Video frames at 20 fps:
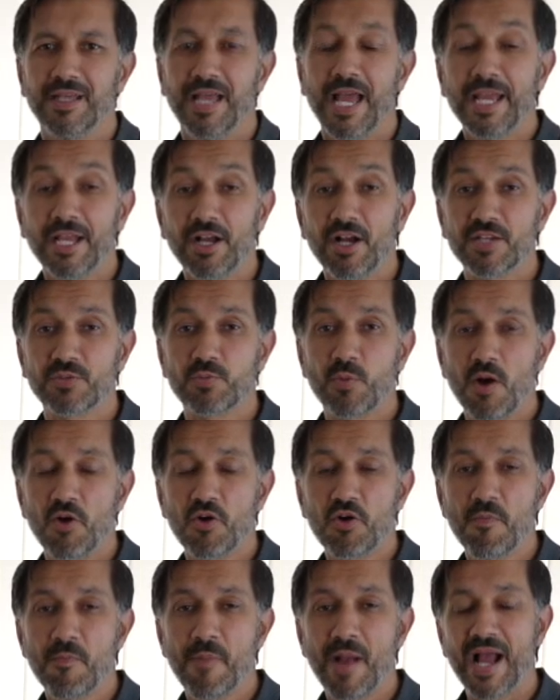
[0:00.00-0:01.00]
Hey guys,
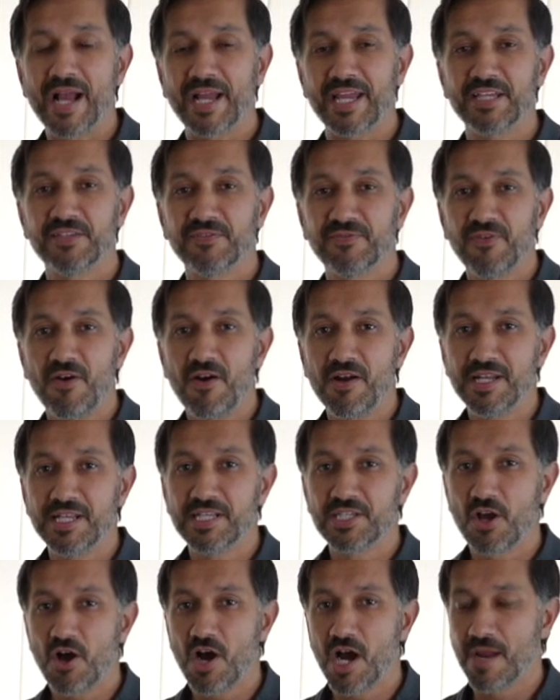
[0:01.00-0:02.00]
welcome back. It's finally
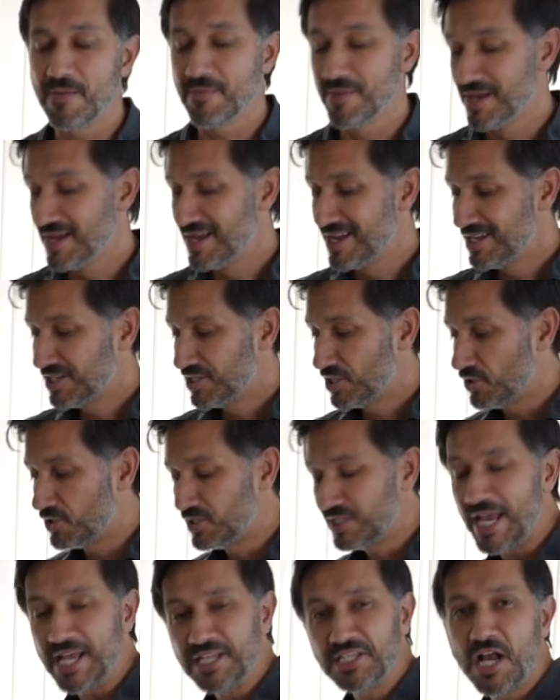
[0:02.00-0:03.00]
time to
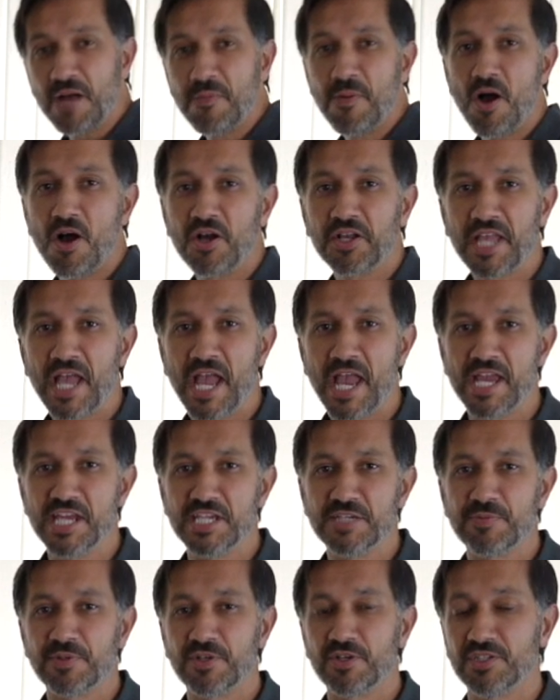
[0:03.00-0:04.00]
set up our
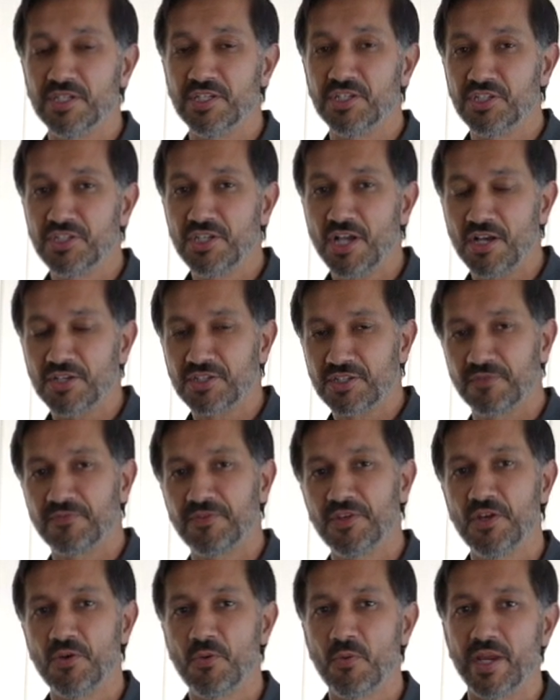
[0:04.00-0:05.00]
cage because in just a
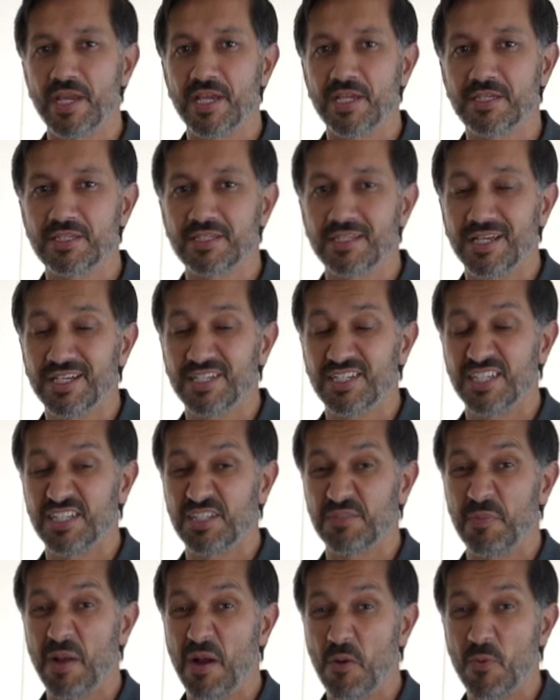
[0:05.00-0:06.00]
few weeks, actually
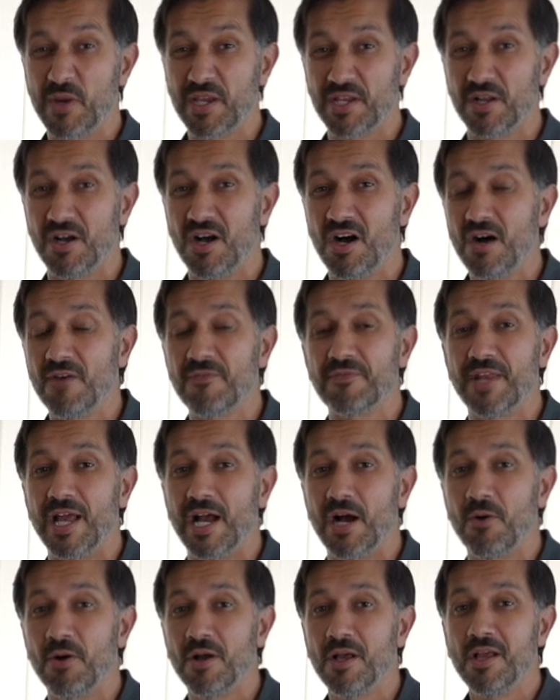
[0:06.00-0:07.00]
it's about a week and a half
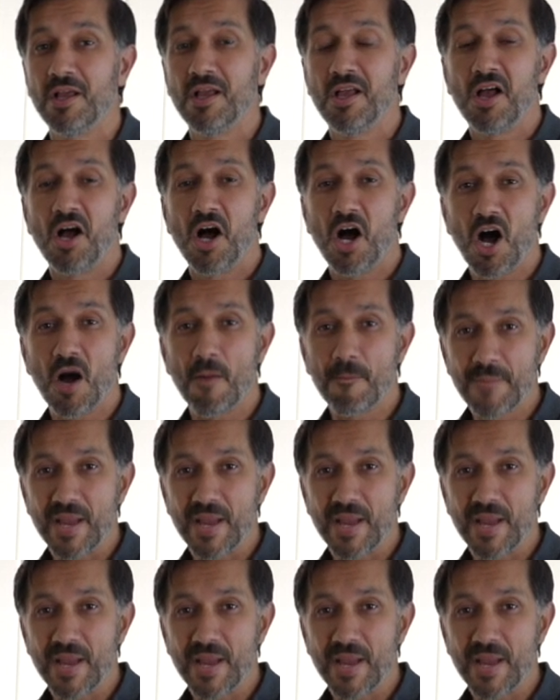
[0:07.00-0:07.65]
now, our